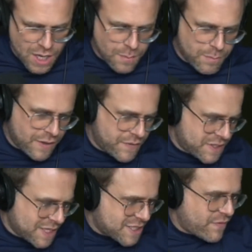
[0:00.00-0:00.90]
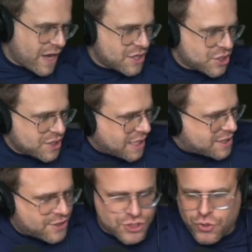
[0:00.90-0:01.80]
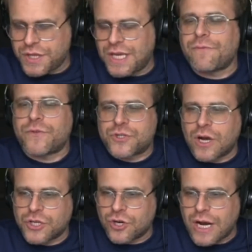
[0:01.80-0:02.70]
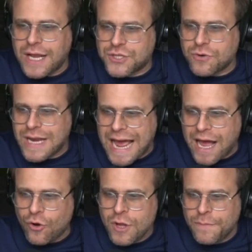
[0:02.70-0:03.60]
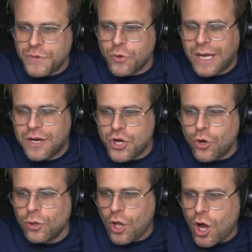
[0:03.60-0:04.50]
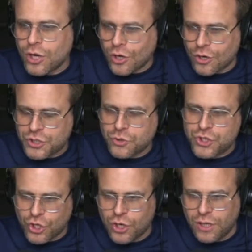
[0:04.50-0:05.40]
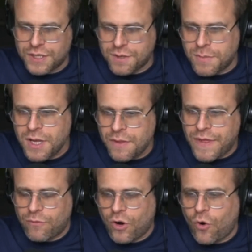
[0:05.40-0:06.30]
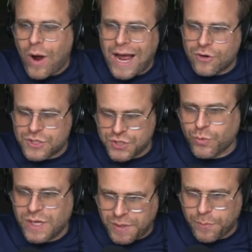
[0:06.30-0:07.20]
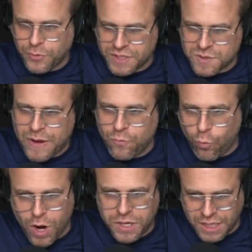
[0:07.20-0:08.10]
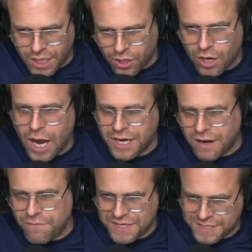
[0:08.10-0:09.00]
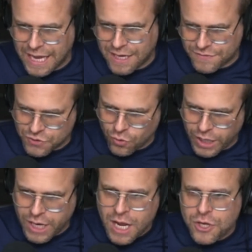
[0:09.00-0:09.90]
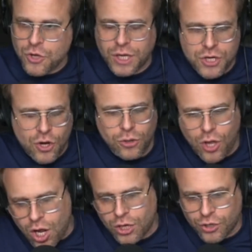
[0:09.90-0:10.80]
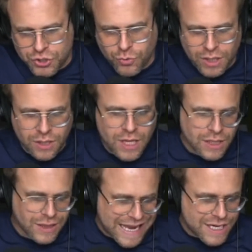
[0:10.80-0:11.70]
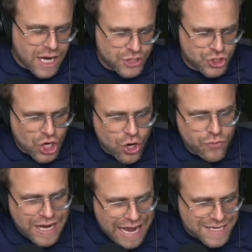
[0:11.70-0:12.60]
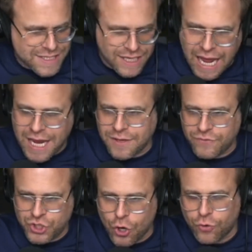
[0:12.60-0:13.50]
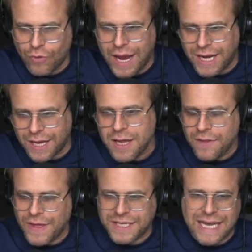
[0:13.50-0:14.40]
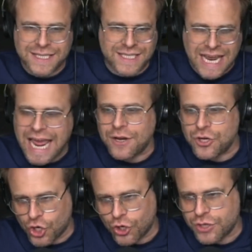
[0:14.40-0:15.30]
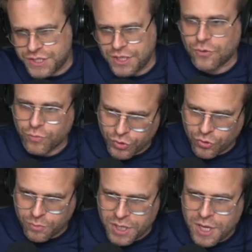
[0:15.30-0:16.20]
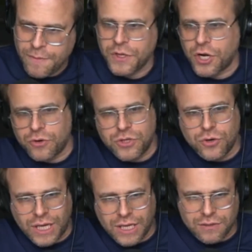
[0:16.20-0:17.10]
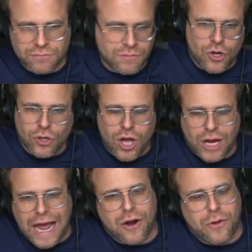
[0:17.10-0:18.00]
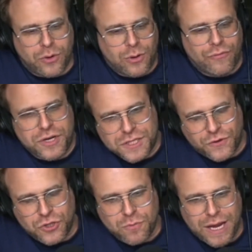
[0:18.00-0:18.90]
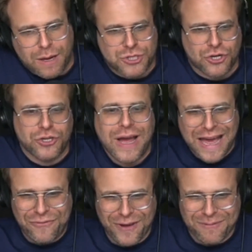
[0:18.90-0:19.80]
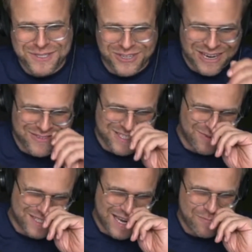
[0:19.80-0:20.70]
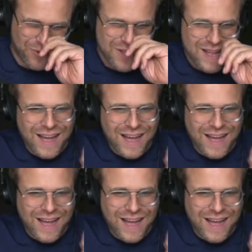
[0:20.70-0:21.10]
But the disadvantage is it's destroyed the infrastructure. And so now you can no longer do journalism that requires 3 people to spend 1 year on an investigative story. You can no longer do a late night show that has the kind of joke writing that takes 10 nerds in a room. You can no longer, I don't know what the equivalent is for you, Mike. I'm sure you have some example.